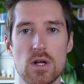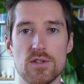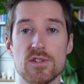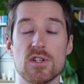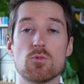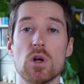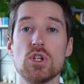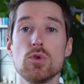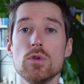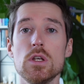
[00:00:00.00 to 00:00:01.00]
This is
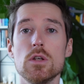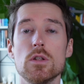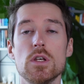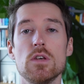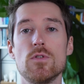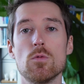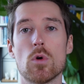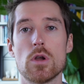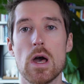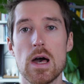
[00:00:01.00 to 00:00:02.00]
what you need if you
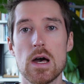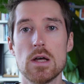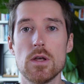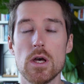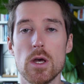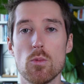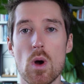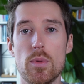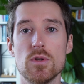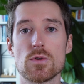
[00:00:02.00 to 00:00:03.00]
want to add a
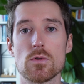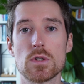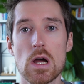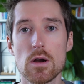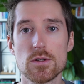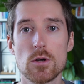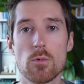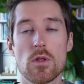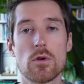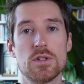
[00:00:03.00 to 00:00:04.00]
weapon to your character,
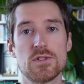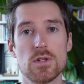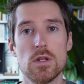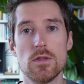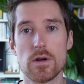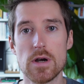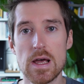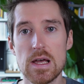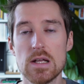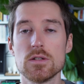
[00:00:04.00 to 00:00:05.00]
whether it's in their
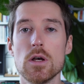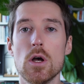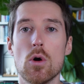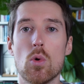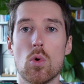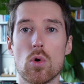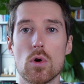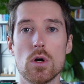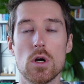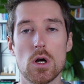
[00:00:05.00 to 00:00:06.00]
hand
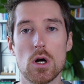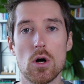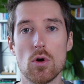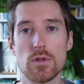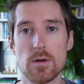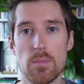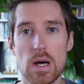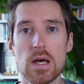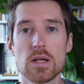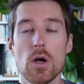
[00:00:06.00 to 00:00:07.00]
or on their
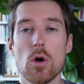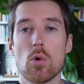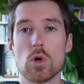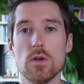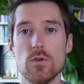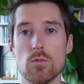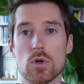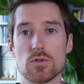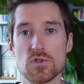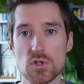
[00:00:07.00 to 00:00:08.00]
back, or if you
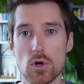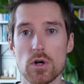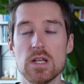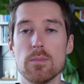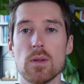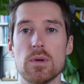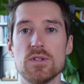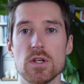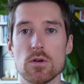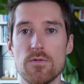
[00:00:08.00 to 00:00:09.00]
want to start
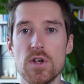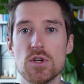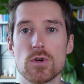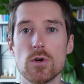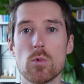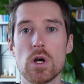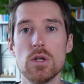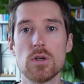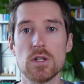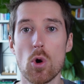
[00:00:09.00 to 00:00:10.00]
implementing a feature where
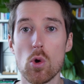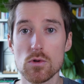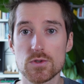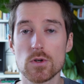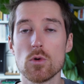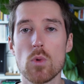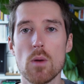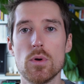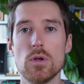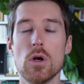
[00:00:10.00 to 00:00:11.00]
you can holster your
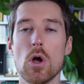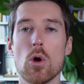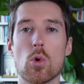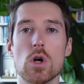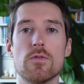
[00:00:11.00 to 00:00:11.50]
weapon or